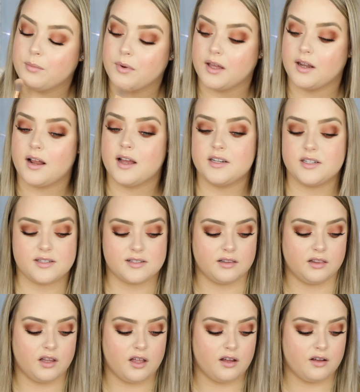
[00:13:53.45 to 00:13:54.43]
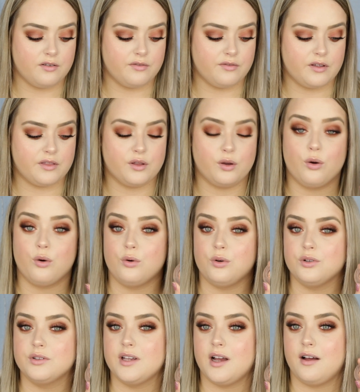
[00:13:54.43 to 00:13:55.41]
but I just love the
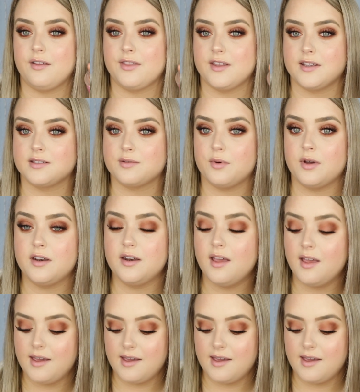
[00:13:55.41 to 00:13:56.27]
gold on this one.